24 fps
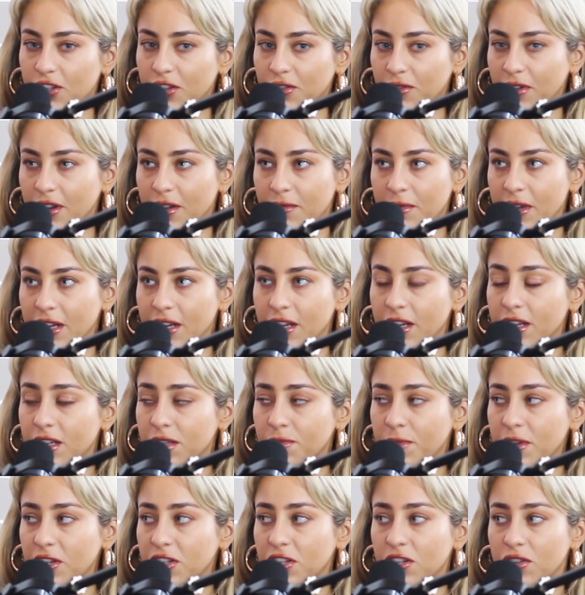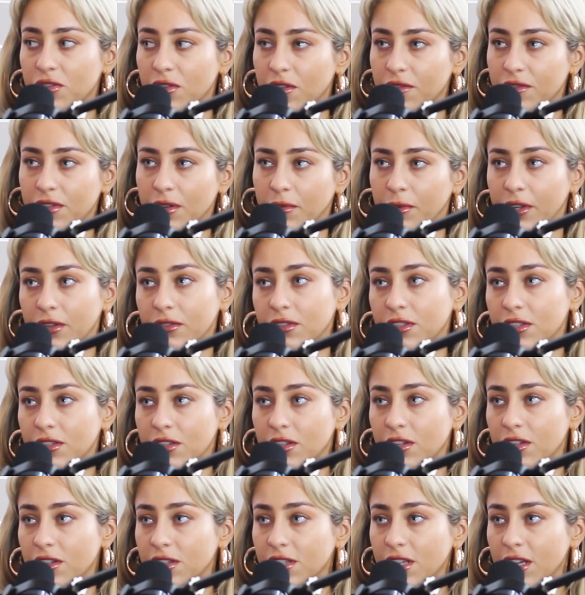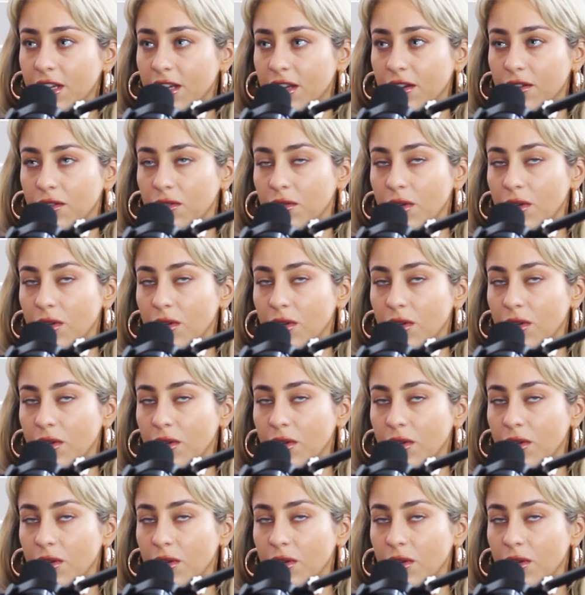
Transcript: know what I mean? And especially not if someone else is going to sing it or